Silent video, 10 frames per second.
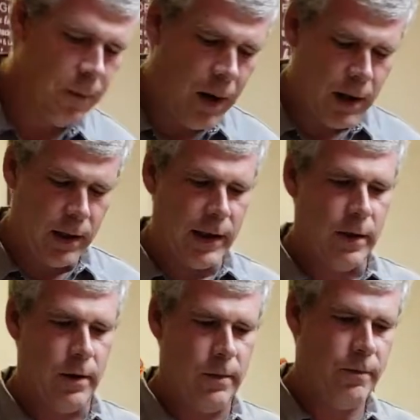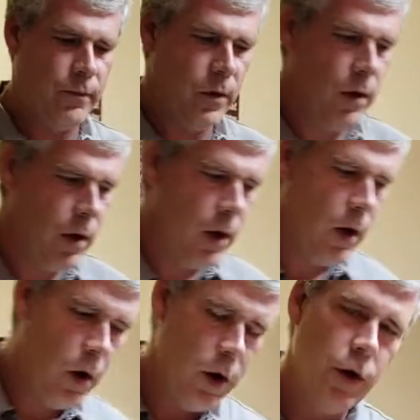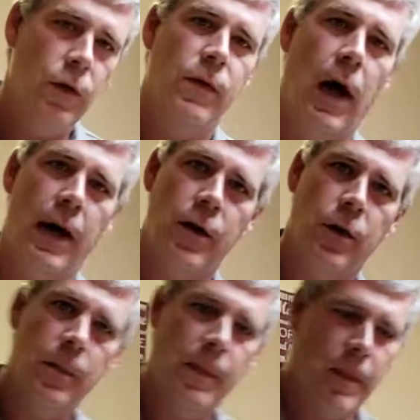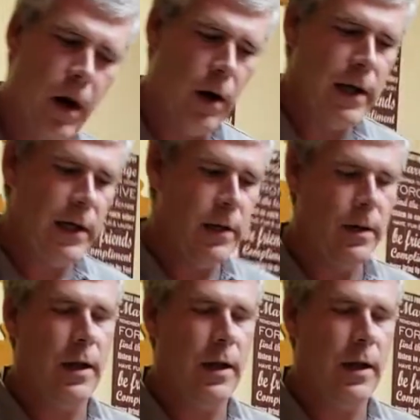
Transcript: bottling, you've got your honey